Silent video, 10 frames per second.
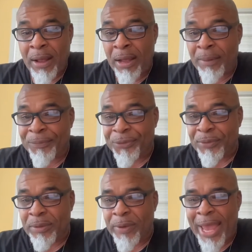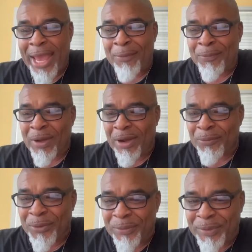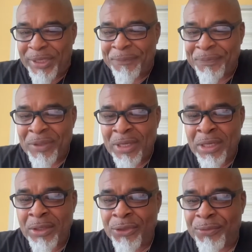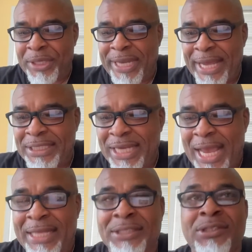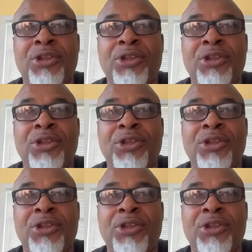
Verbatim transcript: Um, hey, uh, Riri, three day challenge.